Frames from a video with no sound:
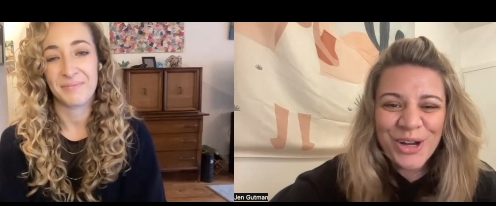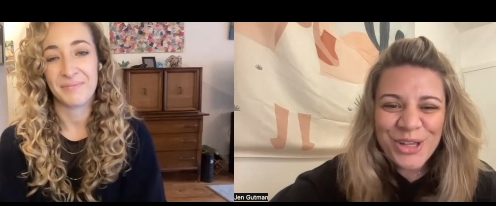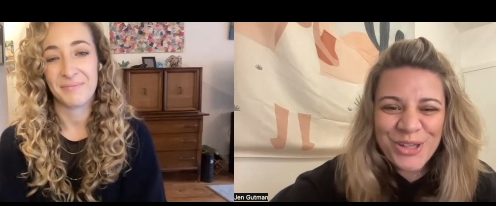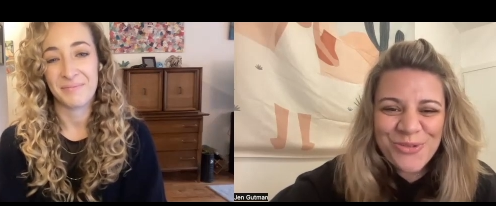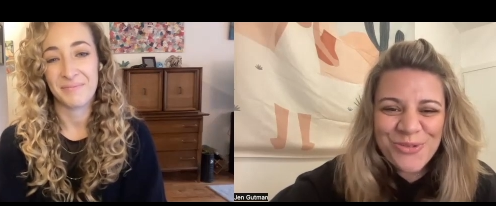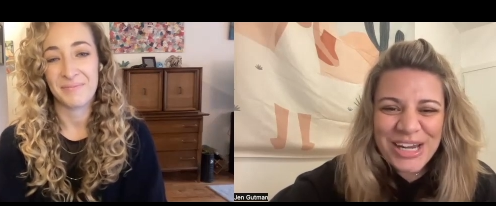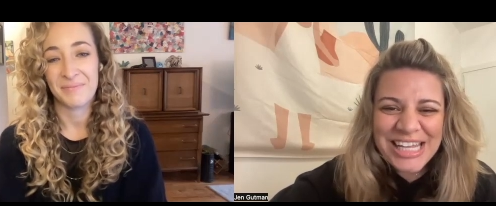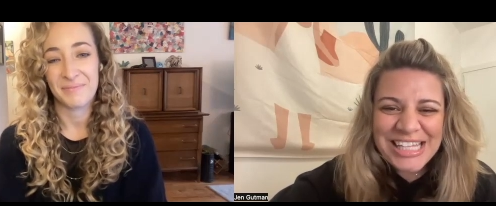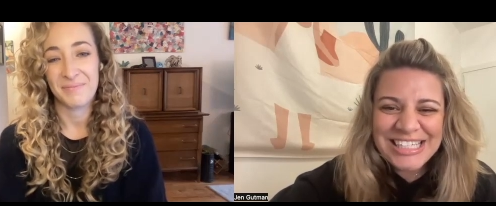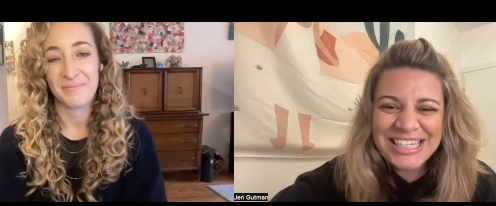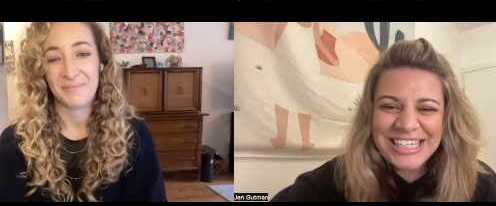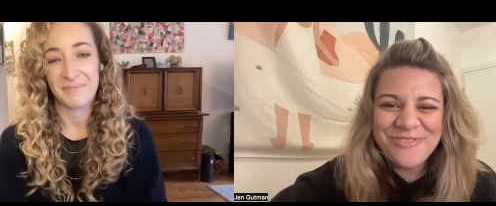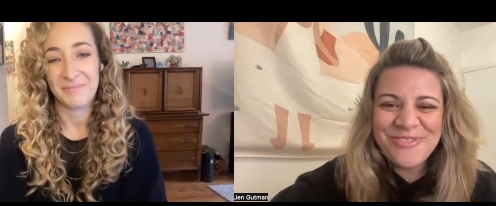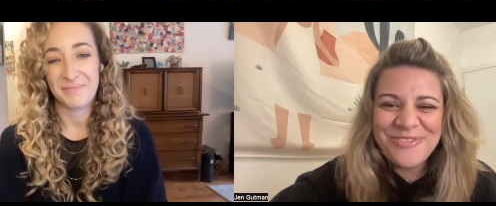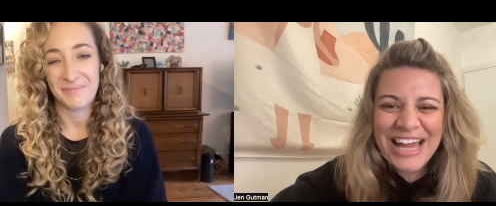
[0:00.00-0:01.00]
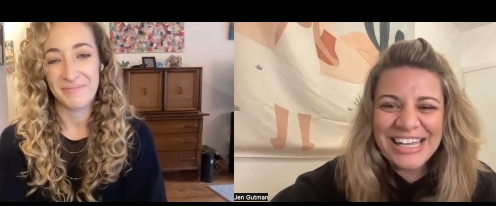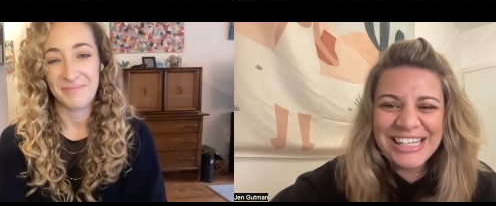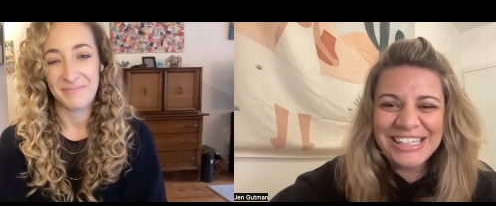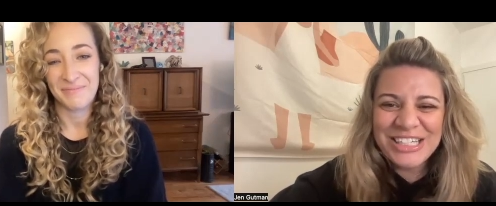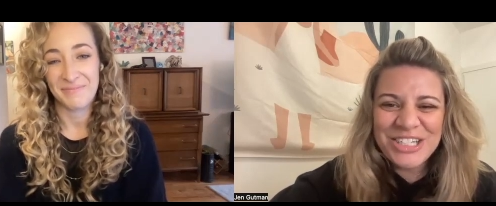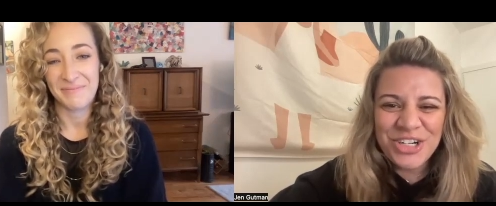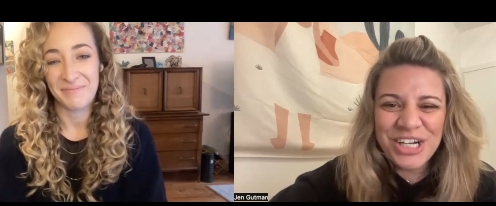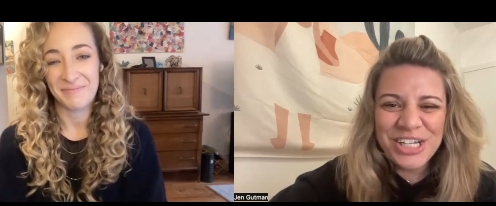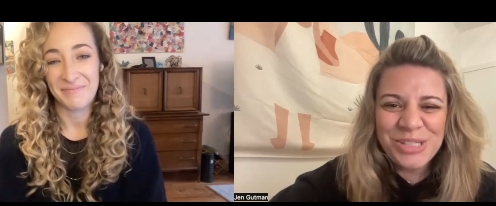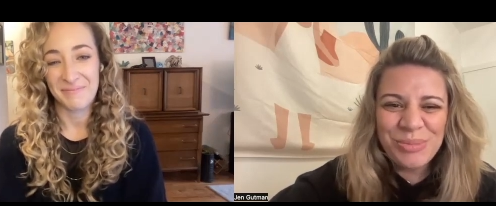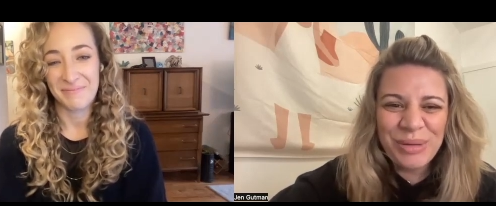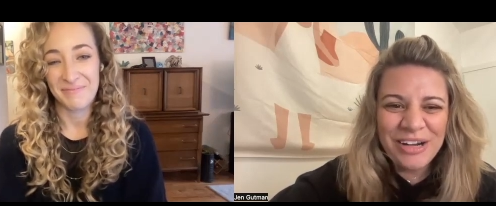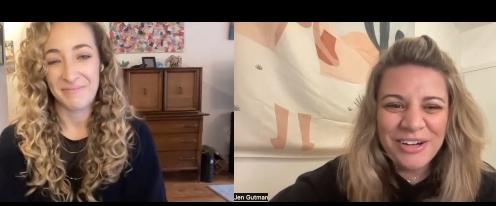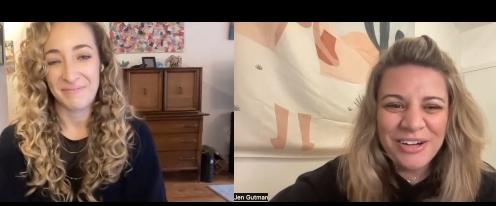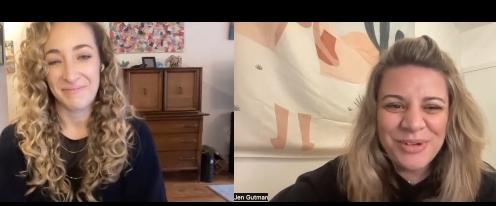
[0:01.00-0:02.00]
Speaker 1: Are you ready to get radically
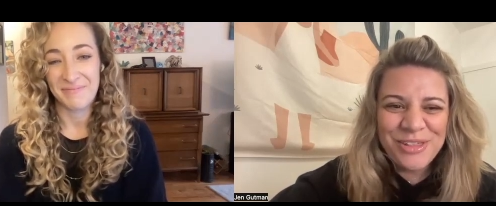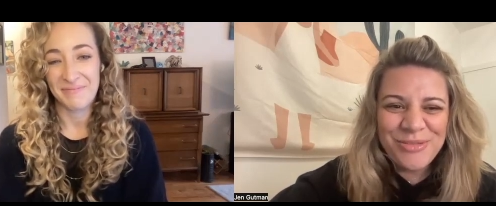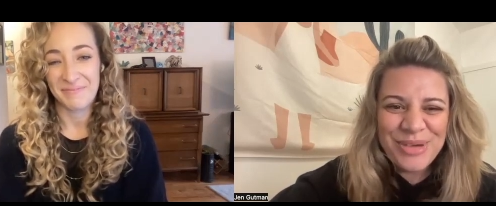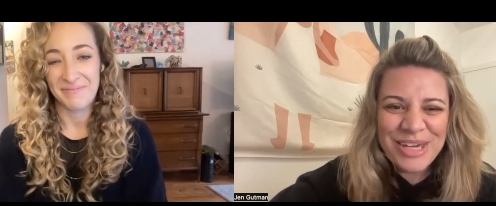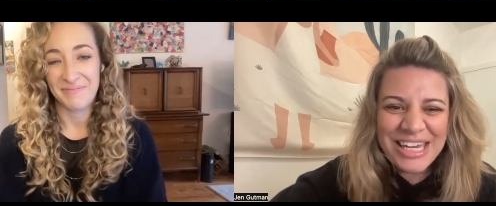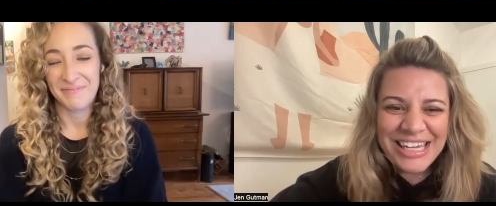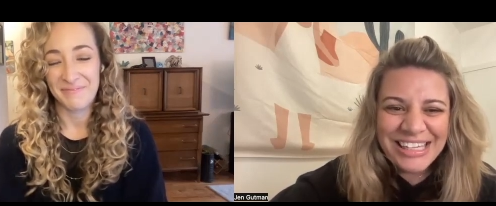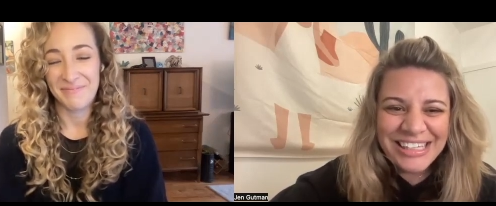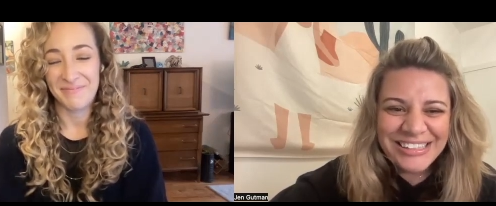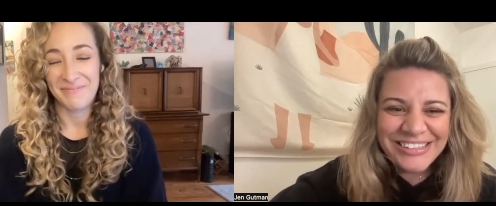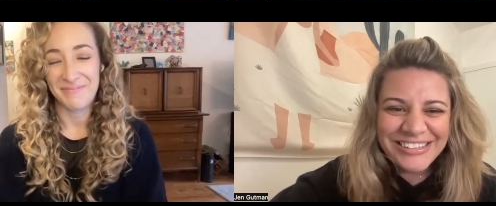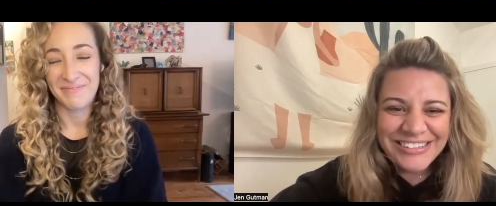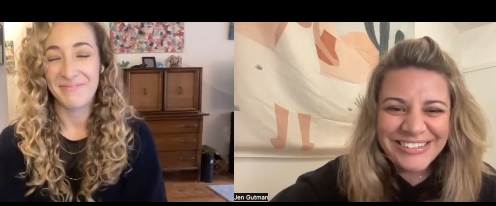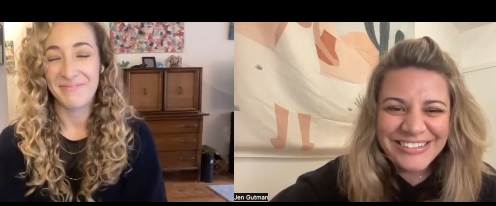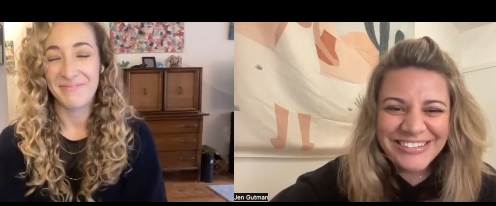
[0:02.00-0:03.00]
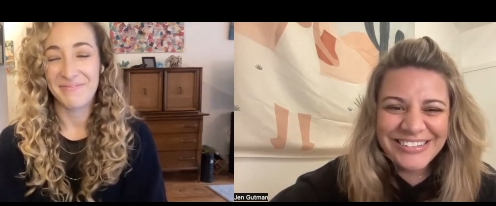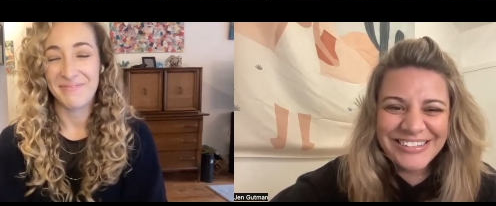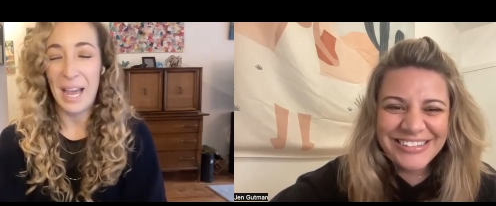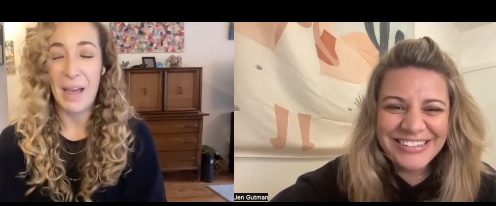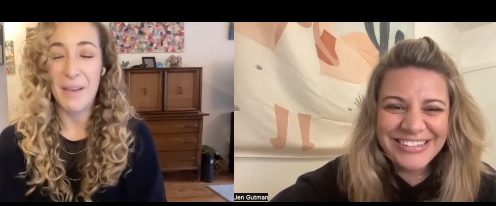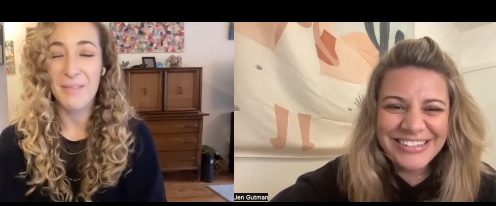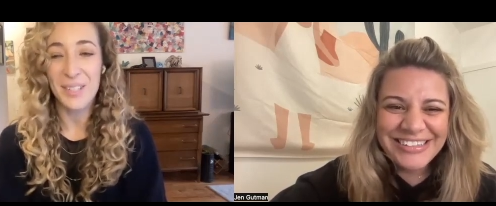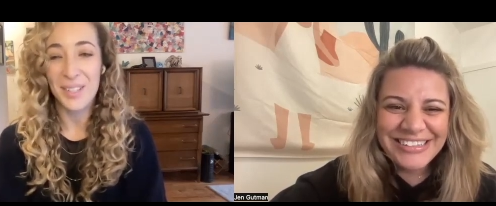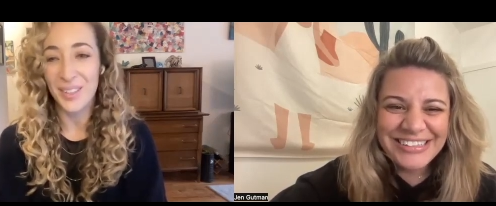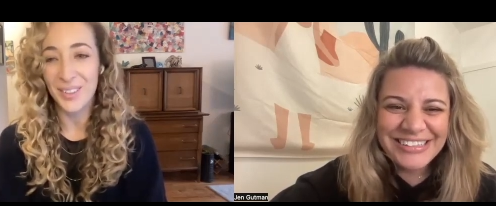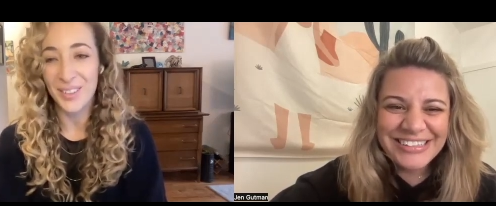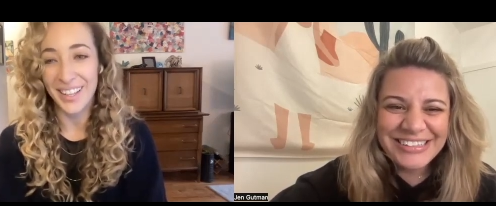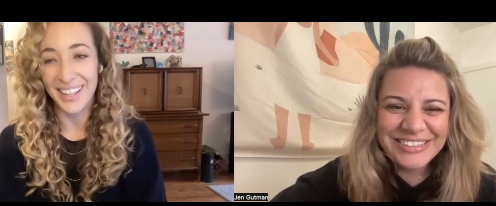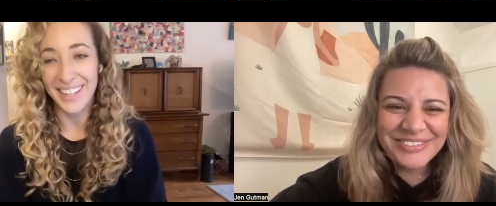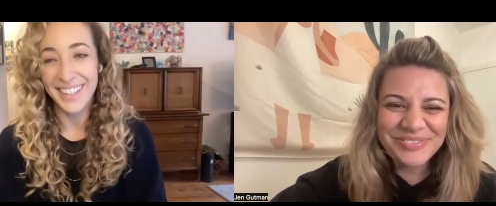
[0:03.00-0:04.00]
transparent with me?
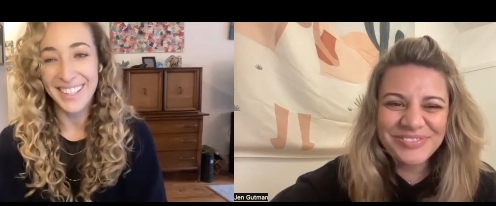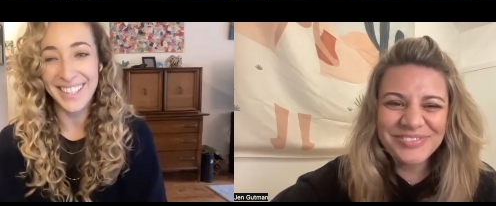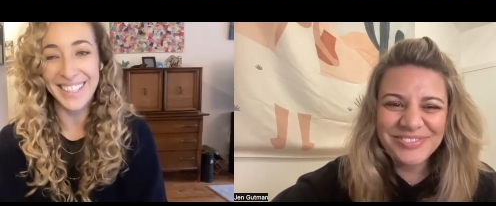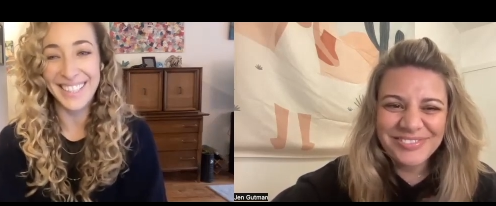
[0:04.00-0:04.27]
Speaker 2: Absolutely.